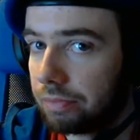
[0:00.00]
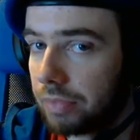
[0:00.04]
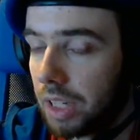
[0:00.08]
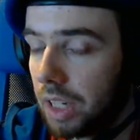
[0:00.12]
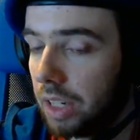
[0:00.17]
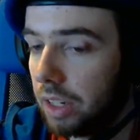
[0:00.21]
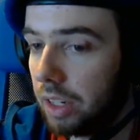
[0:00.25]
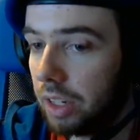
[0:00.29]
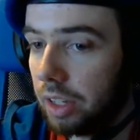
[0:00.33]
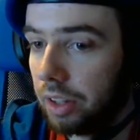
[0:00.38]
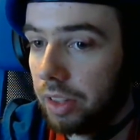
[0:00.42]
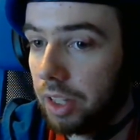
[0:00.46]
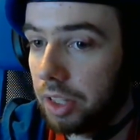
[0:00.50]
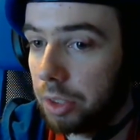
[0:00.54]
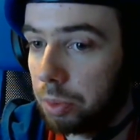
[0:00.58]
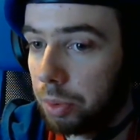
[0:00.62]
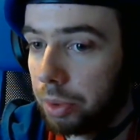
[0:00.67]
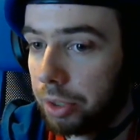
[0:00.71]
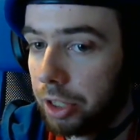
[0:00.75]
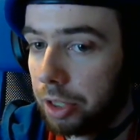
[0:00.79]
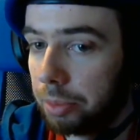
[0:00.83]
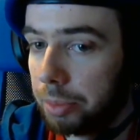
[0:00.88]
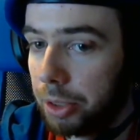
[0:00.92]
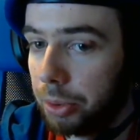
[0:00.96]
that's what we're
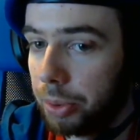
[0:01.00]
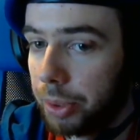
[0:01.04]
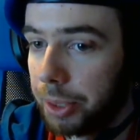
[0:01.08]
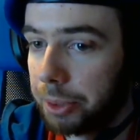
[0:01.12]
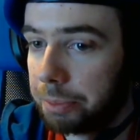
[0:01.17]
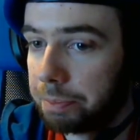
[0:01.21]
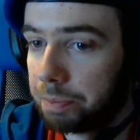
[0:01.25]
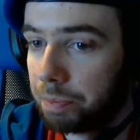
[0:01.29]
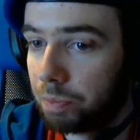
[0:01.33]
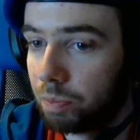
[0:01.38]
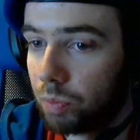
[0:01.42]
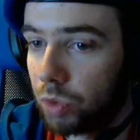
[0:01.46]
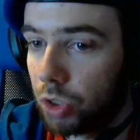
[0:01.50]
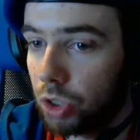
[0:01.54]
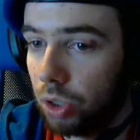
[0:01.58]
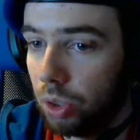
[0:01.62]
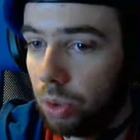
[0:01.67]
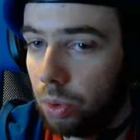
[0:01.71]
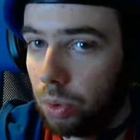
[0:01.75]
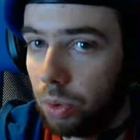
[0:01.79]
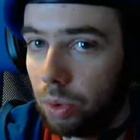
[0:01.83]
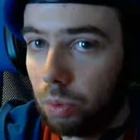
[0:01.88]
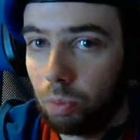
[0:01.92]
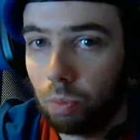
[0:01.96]
gonna be doing. So
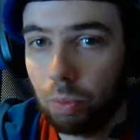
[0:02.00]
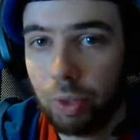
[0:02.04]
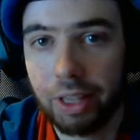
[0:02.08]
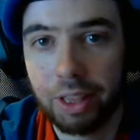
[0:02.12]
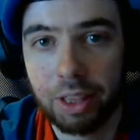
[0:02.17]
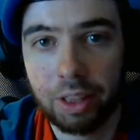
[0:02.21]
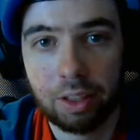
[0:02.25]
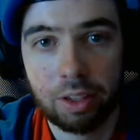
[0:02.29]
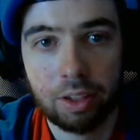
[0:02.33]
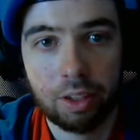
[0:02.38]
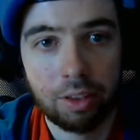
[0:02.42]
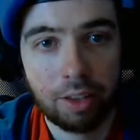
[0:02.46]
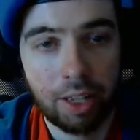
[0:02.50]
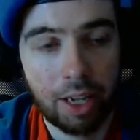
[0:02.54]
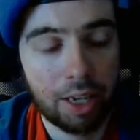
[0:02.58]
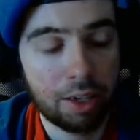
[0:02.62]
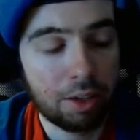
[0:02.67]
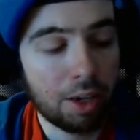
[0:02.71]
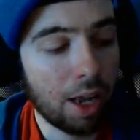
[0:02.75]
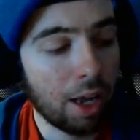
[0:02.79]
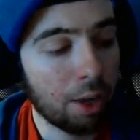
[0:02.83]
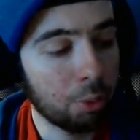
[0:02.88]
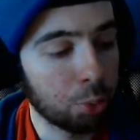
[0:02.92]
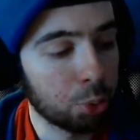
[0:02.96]
with that,
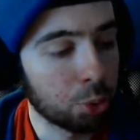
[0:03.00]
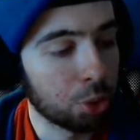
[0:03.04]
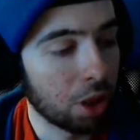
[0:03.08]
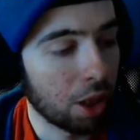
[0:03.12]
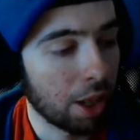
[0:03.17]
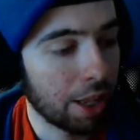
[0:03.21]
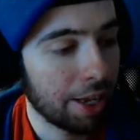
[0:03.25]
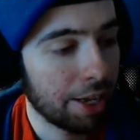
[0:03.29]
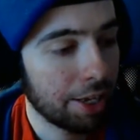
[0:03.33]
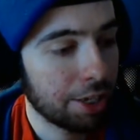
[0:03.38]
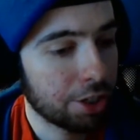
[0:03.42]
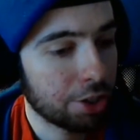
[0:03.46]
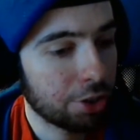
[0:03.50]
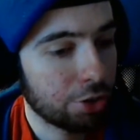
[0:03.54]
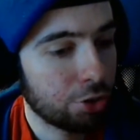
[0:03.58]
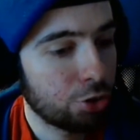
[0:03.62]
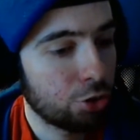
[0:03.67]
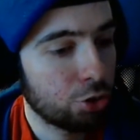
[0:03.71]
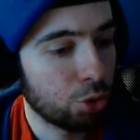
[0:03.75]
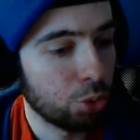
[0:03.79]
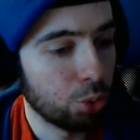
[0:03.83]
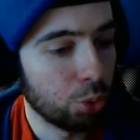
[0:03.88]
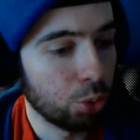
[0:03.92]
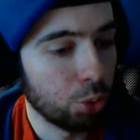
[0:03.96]
I would like
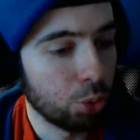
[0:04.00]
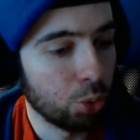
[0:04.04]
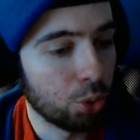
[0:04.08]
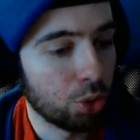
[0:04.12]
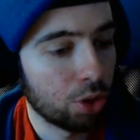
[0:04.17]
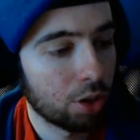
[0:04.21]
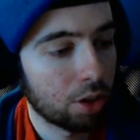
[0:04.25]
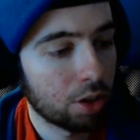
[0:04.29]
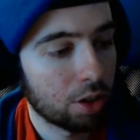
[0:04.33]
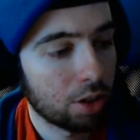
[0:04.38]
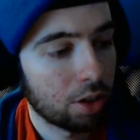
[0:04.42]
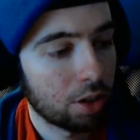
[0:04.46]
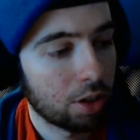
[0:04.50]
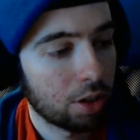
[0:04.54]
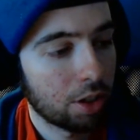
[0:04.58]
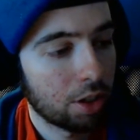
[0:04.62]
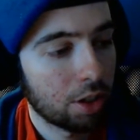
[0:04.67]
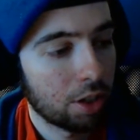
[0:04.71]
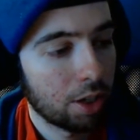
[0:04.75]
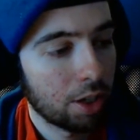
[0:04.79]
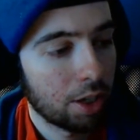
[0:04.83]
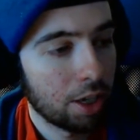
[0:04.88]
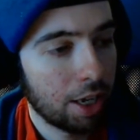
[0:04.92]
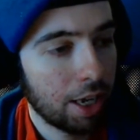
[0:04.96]
to
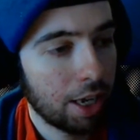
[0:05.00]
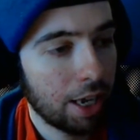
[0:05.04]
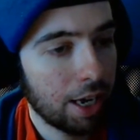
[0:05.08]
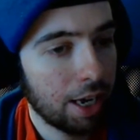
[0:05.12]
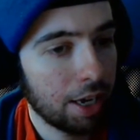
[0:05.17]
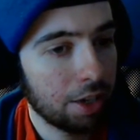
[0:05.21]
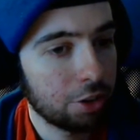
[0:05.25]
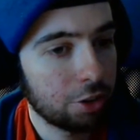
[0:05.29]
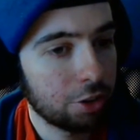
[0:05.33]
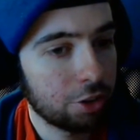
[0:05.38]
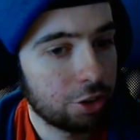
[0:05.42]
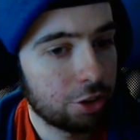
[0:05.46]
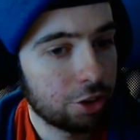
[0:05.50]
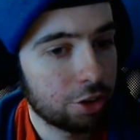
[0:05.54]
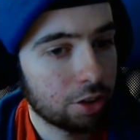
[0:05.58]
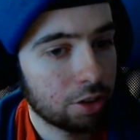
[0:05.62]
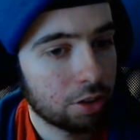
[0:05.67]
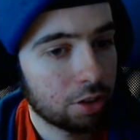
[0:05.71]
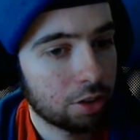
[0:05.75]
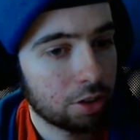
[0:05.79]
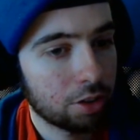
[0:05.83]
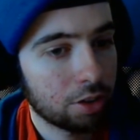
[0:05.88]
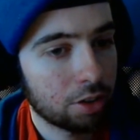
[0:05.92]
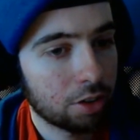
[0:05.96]
end
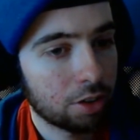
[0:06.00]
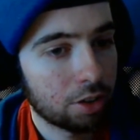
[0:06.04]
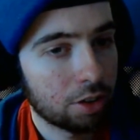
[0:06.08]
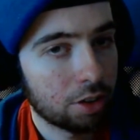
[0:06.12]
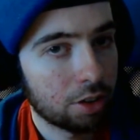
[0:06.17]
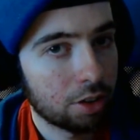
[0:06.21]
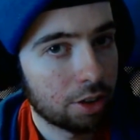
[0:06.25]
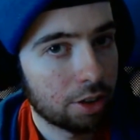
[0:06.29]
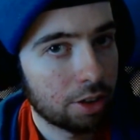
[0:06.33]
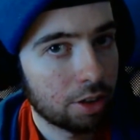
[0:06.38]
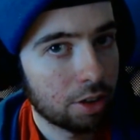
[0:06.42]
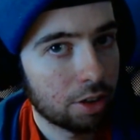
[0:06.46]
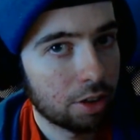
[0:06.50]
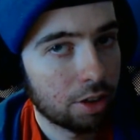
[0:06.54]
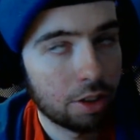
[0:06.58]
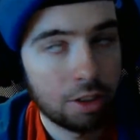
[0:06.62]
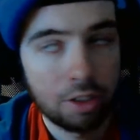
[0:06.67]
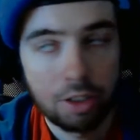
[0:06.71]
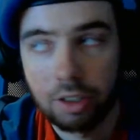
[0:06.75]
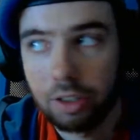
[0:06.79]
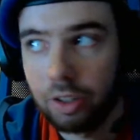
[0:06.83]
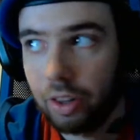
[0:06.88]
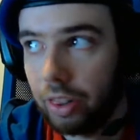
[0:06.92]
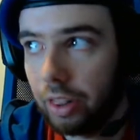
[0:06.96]

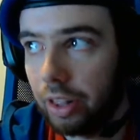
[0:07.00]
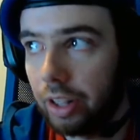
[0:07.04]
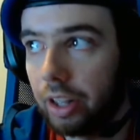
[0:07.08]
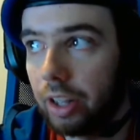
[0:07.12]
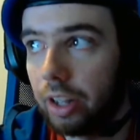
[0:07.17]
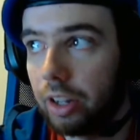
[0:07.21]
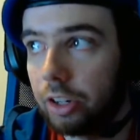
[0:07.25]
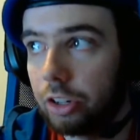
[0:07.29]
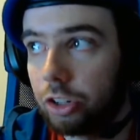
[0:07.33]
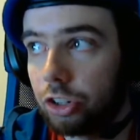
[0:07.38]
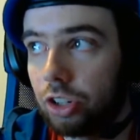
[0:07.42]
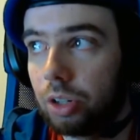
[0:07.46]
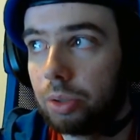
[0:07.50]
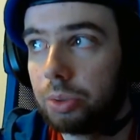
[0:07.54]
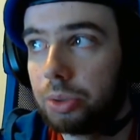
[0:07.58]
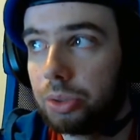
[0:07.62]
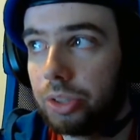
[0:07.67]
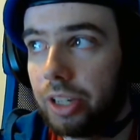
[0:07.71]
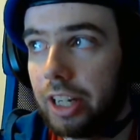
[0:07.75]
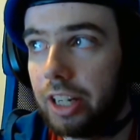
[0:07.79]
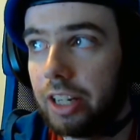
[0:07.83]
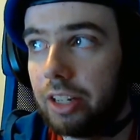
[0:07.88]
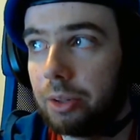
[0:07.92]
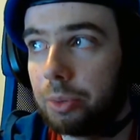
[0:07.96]
the show
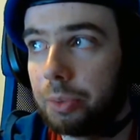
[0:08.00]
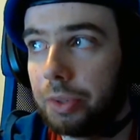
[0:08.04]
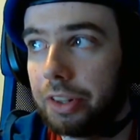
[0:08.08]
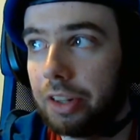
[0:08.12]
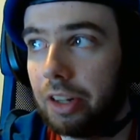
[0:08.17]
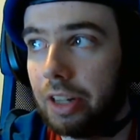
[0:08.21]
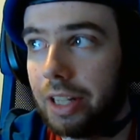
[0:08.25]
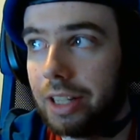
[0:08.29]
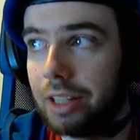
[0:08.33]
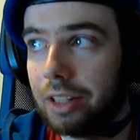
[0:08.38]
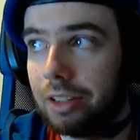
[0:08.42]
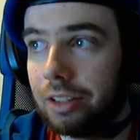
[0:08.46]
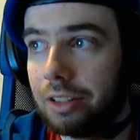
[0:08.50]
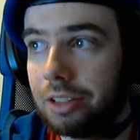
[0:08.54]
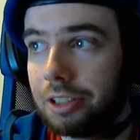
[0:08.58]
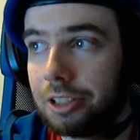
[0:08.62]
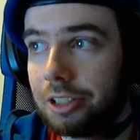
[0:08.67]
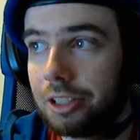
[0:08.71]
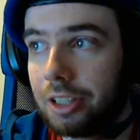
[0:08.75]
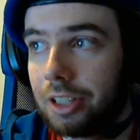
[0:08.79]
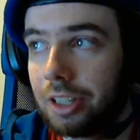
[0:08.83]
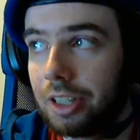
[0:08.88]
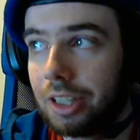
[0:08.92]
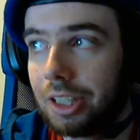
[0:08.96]
today with a little
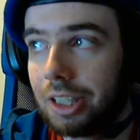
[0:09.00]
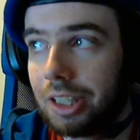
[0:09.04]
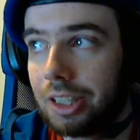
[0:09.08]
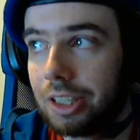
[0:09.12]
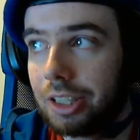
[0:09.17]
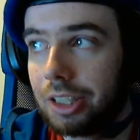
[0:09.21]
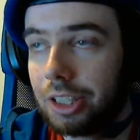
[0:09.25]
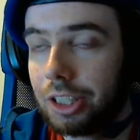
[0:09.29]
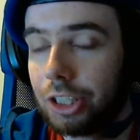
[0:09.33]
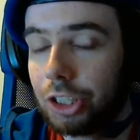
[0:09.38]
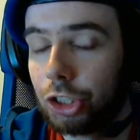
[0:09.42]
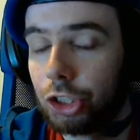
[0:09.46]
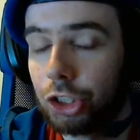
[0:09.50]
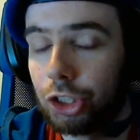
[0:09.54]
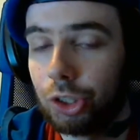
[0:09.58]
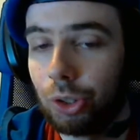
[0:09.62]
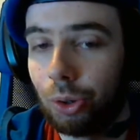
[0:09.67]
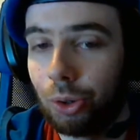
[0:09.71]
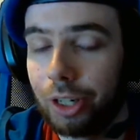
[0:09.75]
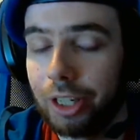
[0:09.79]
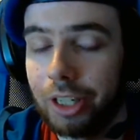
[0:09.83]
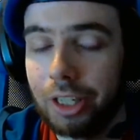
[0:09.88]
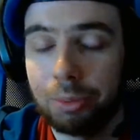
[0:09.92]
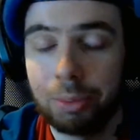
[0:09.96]

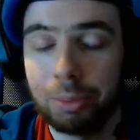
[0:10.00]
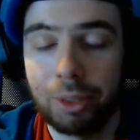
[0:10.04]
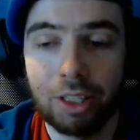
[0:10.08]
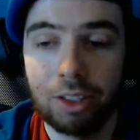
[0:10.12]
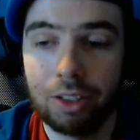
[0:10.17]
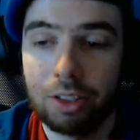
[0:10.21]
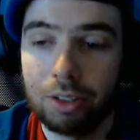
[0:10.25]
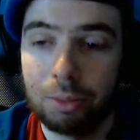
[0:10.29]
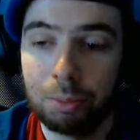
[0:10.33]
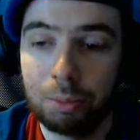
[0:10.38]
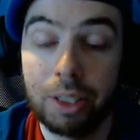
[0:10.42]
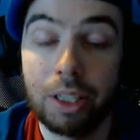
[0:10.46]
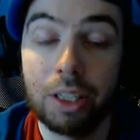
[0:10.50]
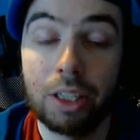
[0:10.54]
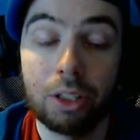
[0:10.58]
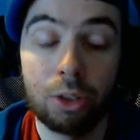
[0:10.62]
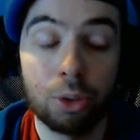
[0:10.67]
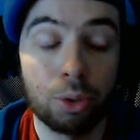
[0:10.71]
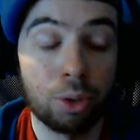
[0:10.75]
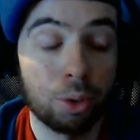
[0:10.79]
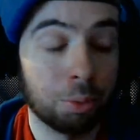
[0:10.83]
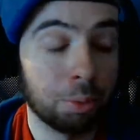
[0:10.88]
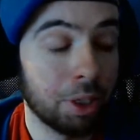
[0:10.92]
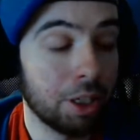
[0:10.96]
story because me, you
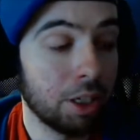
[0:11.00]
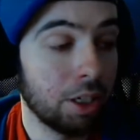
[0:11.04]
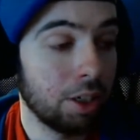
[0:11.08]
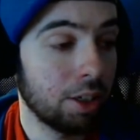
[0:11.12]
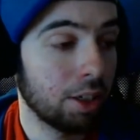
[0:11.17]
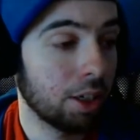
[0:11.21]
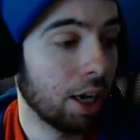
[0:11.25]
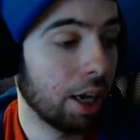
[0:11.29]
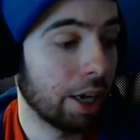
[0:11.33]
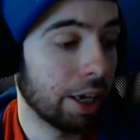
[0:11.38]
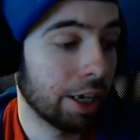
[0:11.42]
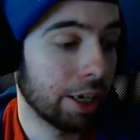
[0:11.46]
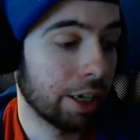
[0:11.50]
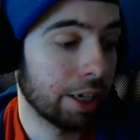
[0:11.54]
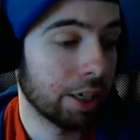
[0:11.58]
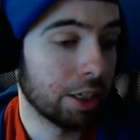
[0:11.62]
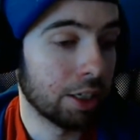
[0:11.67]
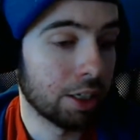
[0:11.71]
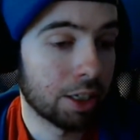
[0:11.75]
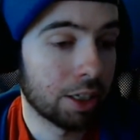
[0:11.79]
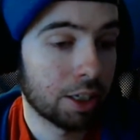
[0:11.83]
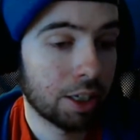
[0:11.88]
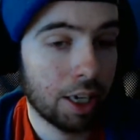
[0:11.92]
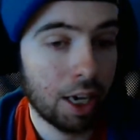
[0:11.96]
know me, I
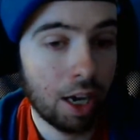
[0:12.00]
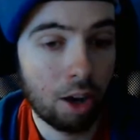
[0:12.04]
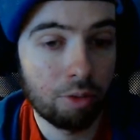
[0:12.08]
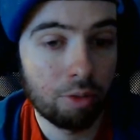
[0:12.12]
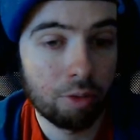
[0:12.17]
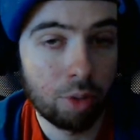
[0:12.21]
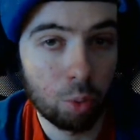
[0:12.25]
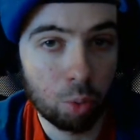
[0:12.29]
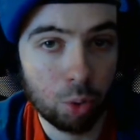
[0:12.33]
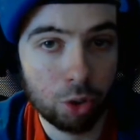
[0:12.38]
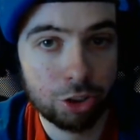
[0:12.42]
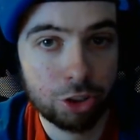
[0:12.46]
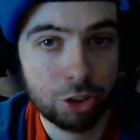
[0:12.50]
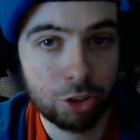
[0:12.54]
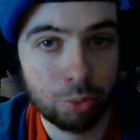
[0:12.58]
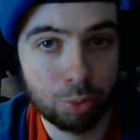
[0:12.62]
have the worst r